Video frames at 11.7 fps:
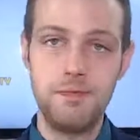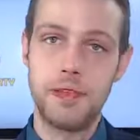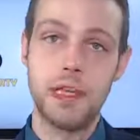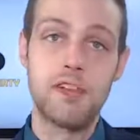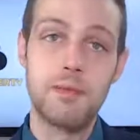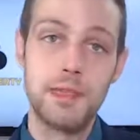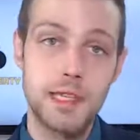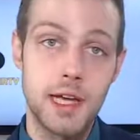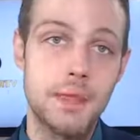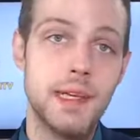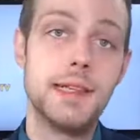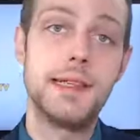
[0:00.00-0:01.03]
government
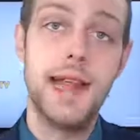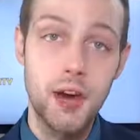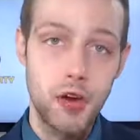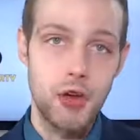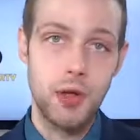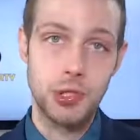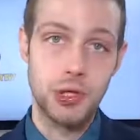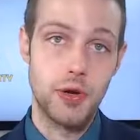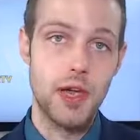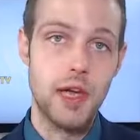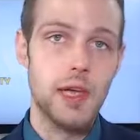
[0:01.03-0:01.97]
subsidies in agriculture,